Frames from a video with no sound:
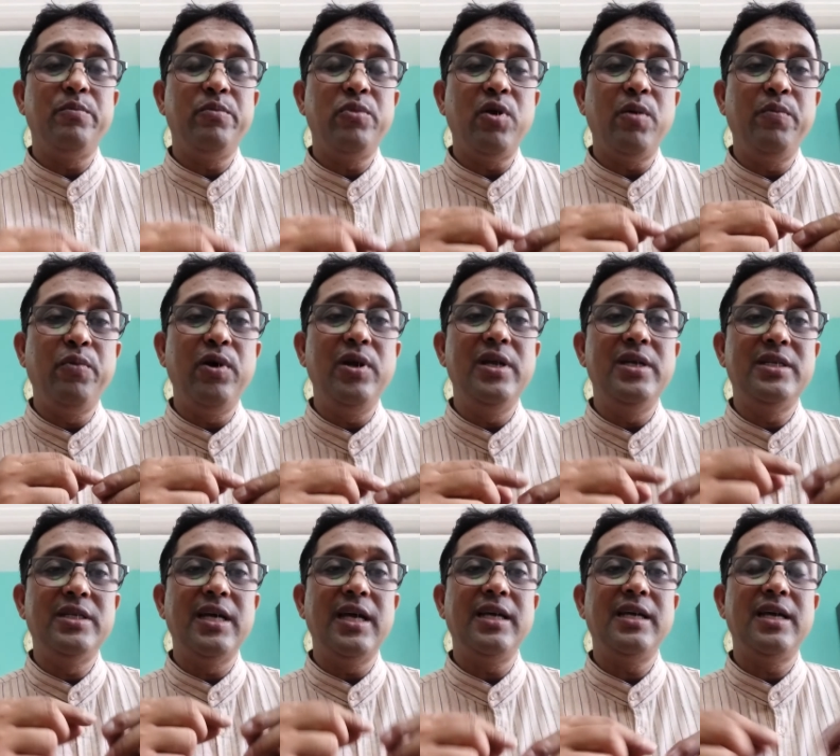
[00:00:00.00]
properly
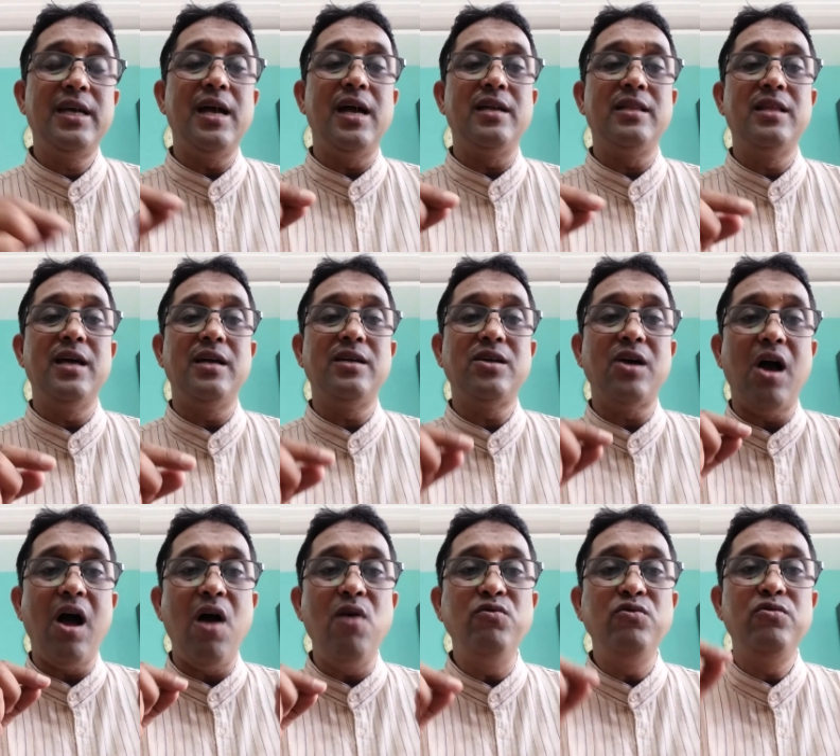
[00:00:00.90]
take care that
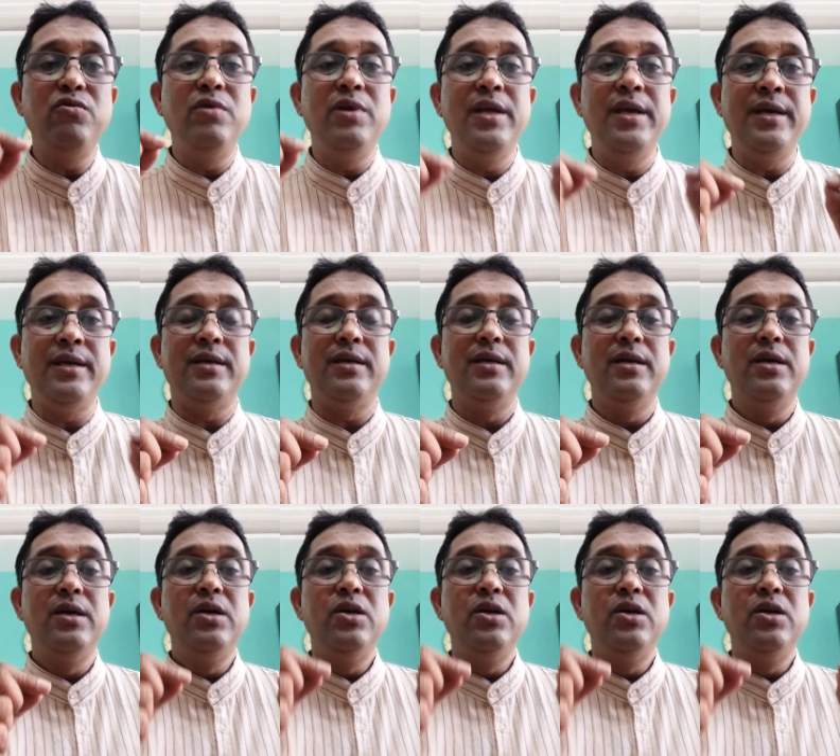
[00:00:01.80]
how to link